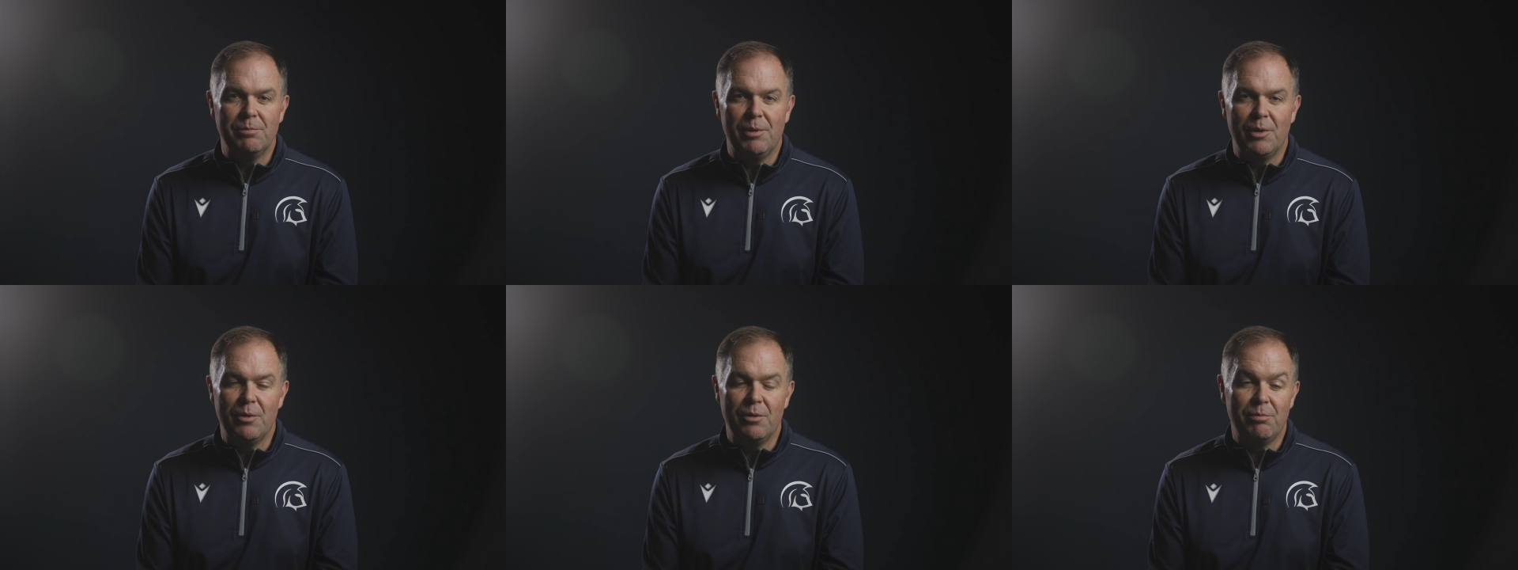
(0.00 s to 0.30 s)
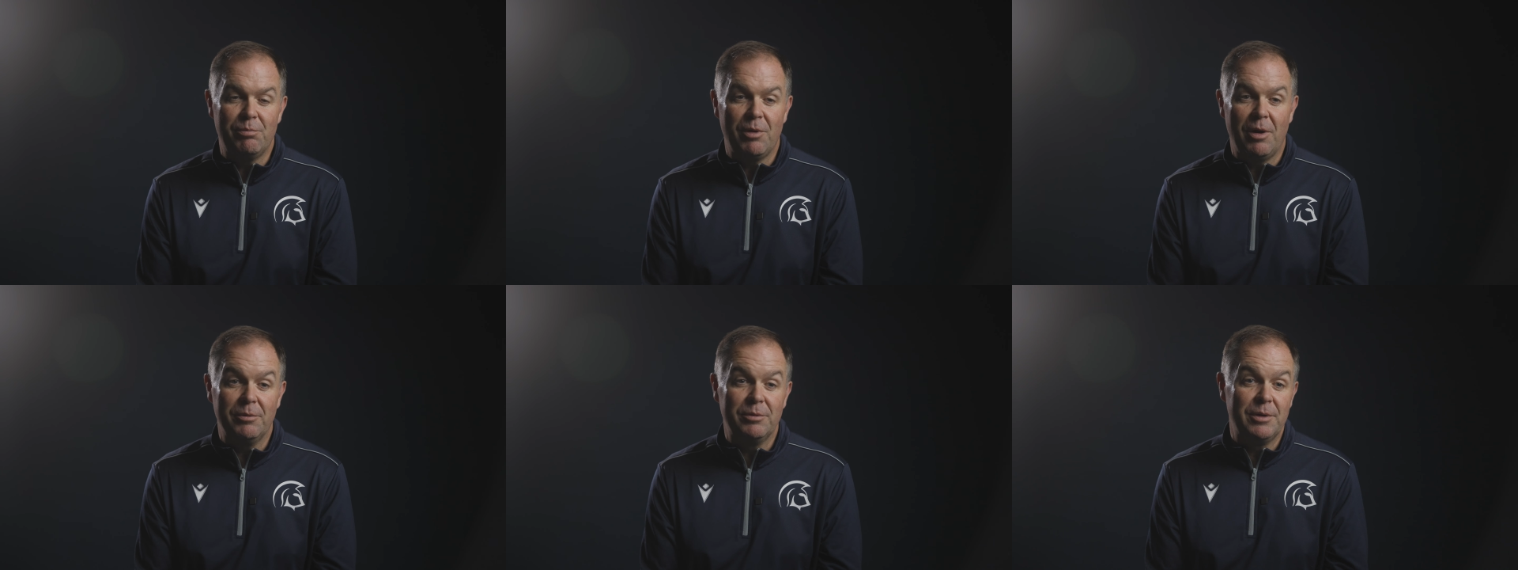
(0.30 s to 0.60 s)

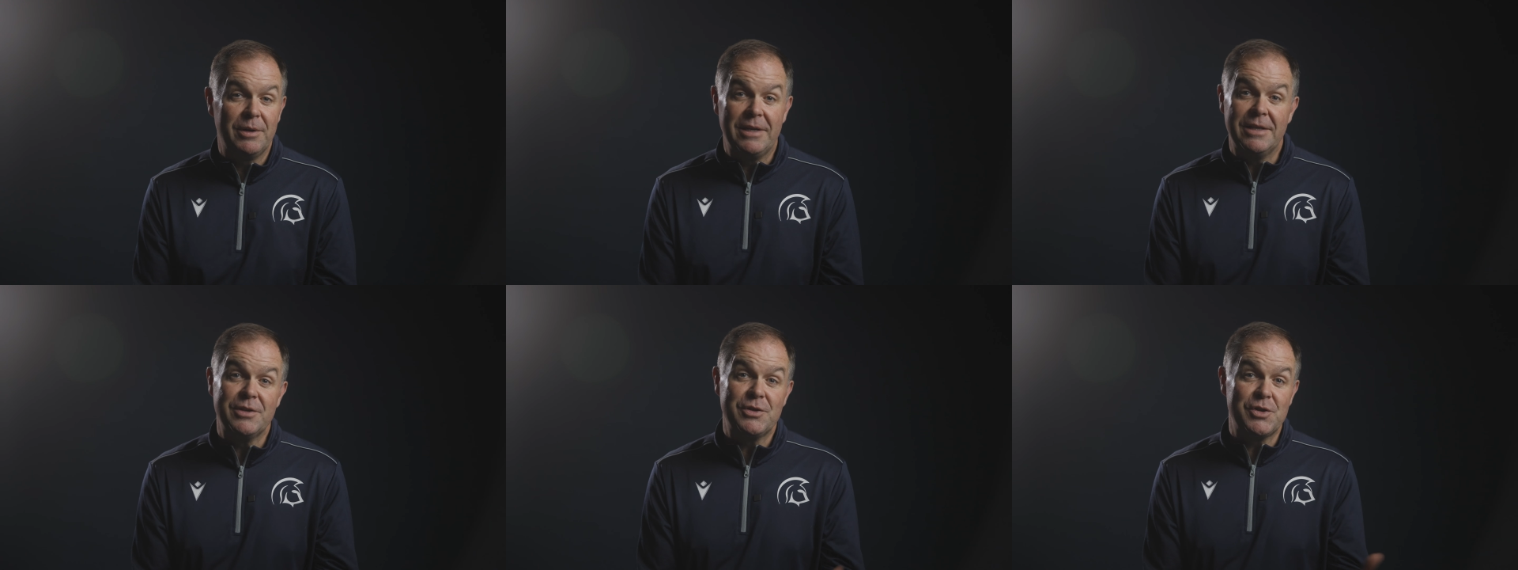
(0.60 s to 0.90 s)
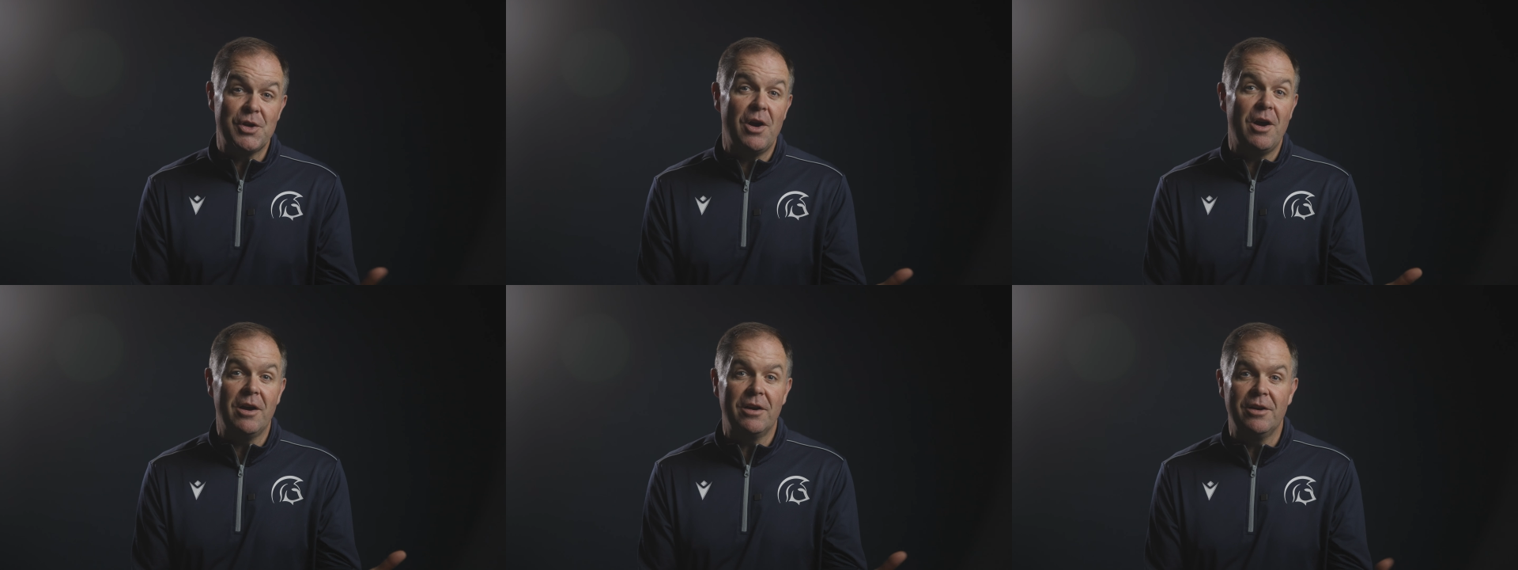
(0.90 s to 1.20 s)
both probably in
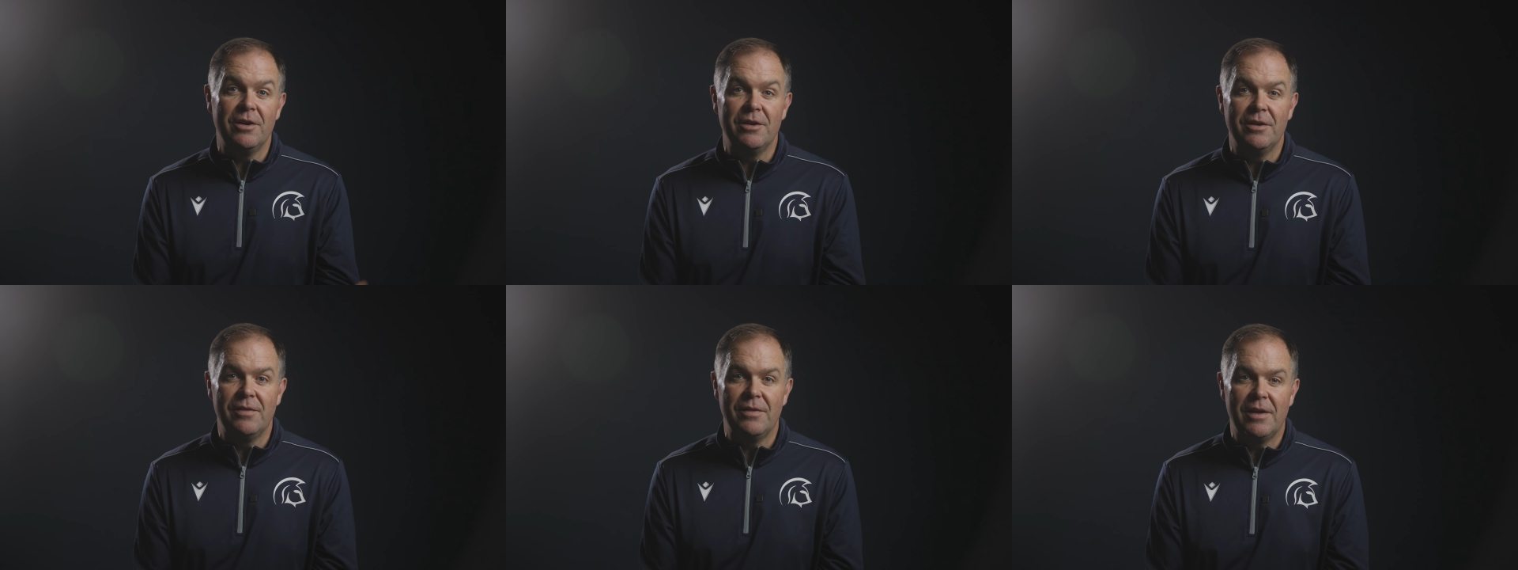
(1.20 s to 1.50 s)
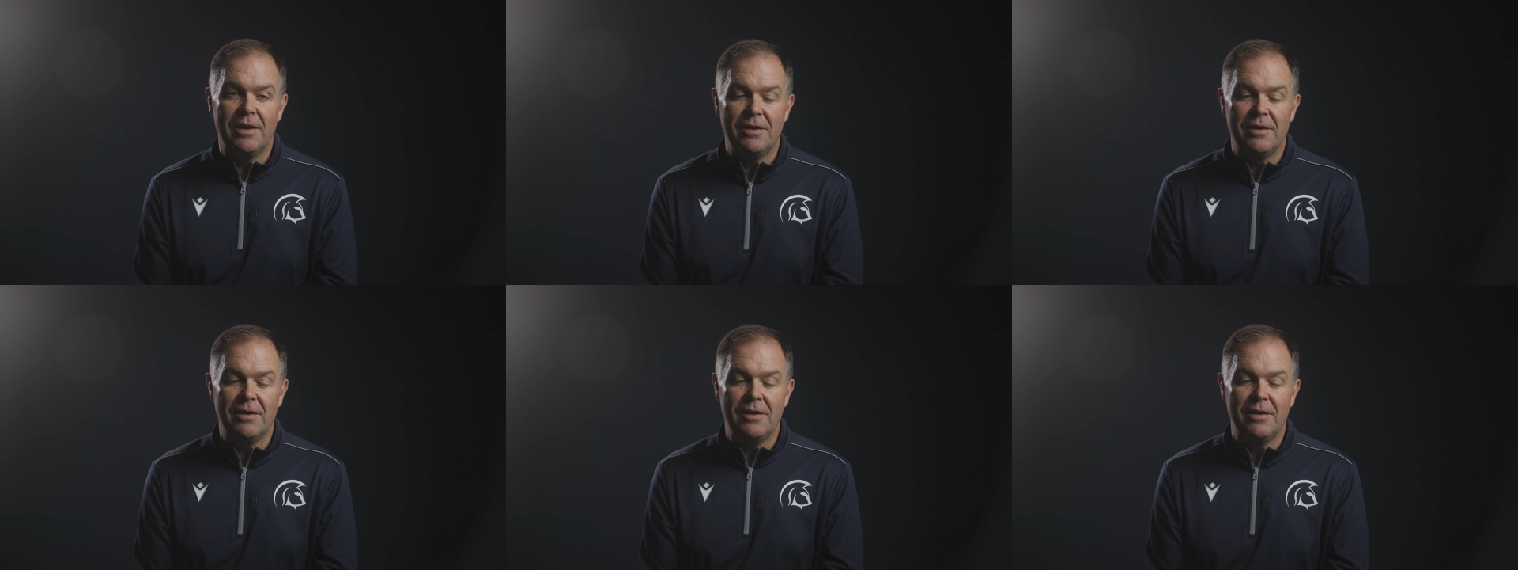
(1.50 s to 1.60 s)
soccer and